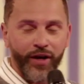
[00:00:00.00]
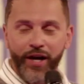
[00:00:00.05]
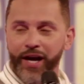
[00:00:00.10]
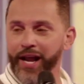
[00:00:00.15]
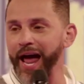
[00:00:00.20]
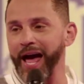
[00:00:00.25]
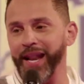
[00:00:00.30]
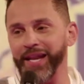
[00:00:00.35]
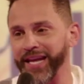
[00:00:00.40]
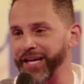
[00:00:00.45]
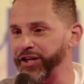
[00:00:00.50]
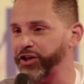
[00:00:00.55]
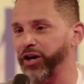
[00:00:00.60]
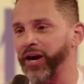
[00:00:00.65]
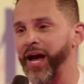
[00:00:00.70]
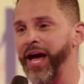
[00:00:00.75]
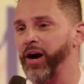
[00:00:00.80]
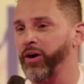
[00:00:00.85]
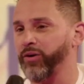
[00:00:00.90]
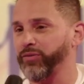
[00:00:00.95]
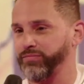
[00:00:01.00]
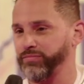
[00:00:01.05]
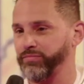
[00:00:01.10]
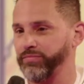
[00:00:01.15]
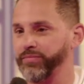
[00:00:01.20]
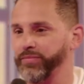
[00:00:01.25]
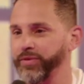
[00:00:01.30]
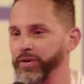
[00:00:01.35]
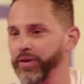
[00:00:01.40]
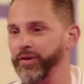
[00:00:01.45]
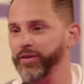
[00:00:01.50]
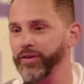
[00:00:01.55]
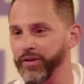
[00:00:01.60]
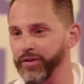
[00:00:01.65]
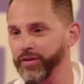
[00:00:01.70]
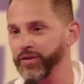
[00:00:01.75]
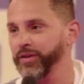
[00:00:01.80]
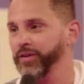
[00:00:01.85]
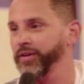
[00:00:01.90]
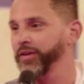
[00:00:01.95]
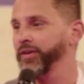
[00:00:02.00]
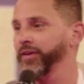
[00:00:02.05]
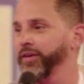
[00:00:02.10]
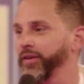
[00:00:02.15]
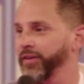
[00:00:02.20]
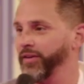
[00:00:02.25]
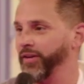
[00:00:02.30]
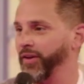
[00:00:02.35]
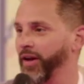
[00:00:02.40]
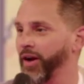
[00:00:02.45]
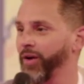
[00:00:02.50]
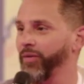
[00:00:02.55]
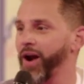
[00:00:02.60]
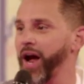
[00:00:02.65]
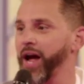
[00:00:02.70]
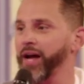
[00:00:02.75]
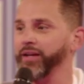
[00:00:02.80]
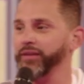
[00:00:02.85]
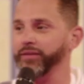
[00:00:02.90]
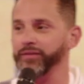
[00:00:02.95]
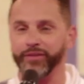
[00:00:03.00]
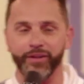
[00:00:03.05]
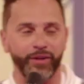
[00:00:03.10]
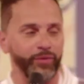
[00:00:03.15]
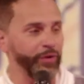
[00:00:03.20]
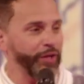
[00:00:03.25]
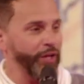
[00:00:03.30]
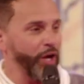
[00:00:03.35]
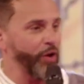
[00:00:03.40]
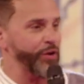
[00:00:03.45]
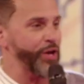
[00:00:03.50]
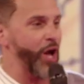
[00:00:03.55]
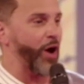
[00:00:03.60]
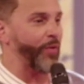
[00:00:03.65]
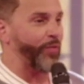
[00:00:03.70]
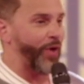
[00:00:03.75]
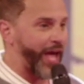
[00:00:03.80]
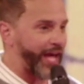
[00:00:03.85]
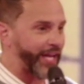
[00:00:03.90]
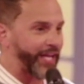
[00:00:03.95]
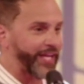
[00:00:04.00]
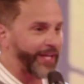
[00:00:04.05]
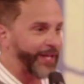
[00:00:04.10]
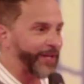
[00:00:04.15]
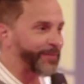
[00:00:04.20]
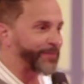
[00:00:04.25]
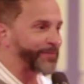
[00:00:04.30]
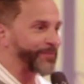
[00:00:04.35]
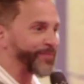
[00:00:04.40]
And I need your help. All right, here we go. Y'all ready?